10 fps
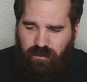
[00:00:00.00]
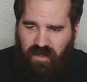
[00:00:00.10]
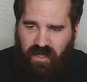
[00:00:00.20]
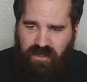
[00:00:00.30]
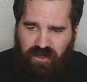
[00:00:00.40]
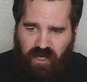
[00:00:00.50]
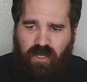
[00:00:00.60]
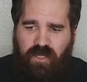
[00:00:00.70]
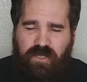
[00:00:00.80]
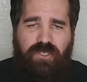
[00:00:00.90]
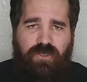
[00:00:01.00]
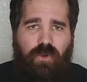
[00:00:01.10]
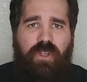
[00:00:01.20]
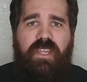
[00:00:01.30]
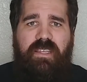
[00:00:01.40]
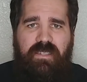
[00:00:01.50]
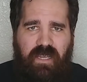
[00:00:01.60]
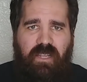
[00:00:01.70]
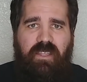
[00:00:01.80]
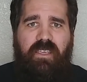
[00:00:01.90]
a solid
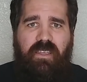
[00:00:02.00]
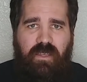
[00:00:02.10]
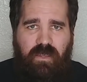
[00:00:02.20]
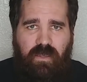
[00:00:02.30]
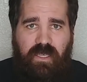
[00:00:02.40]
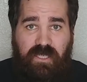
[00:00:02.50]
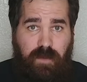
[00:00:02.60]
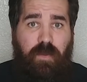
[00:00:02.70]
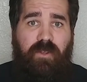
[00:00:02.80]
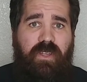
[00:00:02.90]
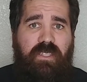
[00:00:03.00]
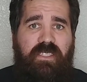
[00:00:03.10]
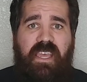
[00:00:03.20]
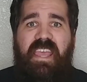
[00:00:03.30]
storytelling experience.